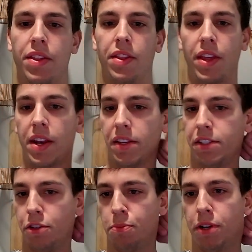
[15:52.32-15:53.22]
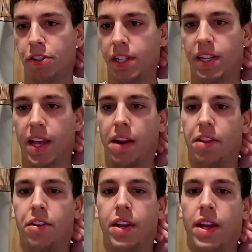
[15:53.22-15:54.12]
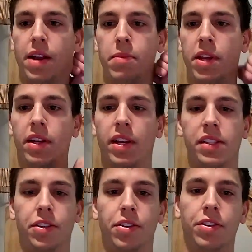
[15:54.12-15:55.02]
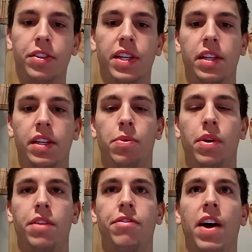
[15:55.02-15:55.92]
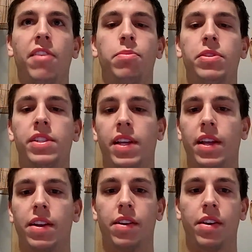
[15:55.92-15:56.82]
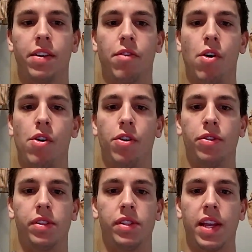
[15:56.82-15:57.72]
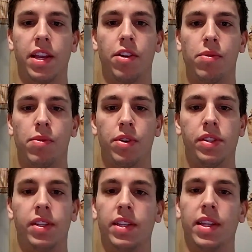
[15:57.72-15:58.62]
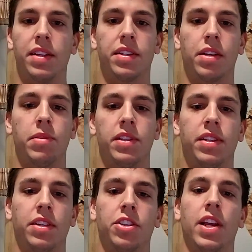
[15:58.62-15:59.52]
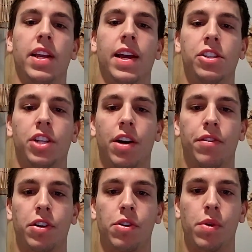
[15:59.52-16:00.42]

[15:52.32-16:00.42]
that is super interesting data though, Dan. I mean, considering they're taking 25% of all staking rewards, like that is going to be such a cash cow for